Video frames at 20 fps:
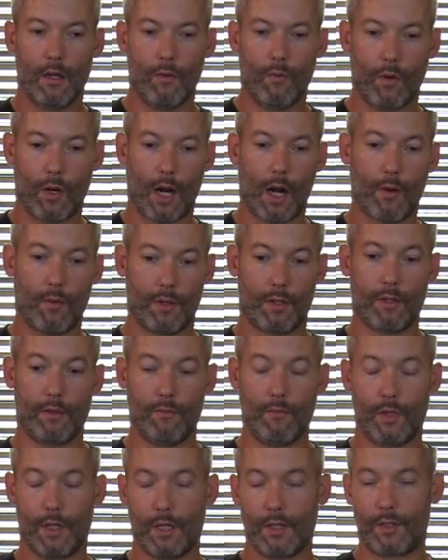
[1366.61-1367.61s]
what I
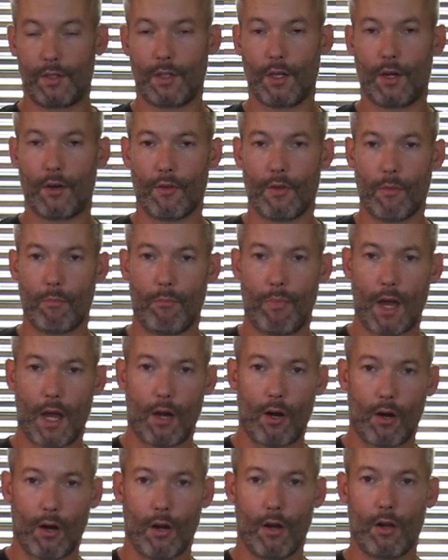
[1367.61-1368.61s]
would consider the
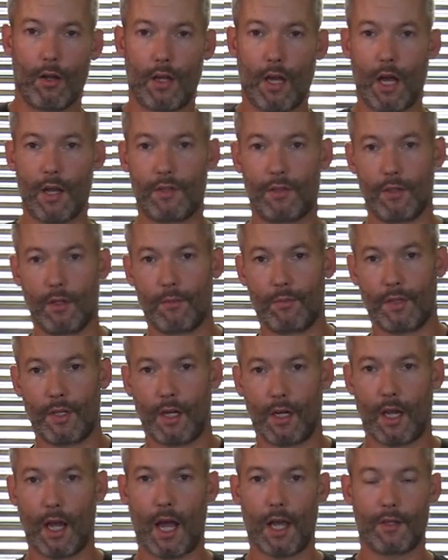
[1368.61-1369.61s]
better customs
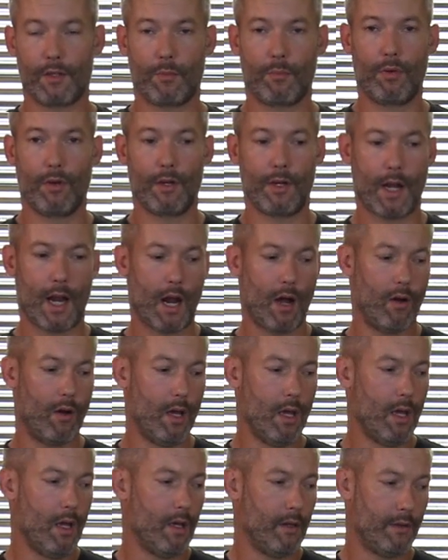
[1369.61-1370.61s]
that guys are putting
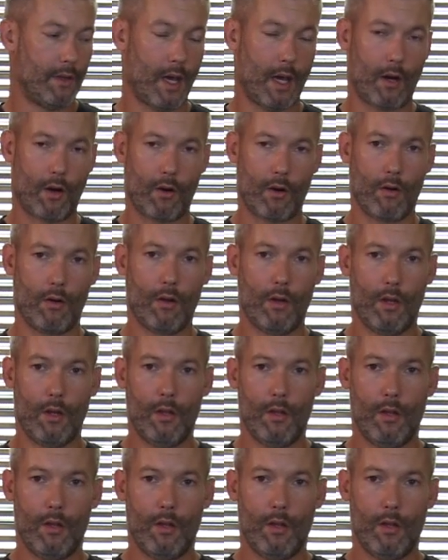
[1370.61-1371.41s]
out that are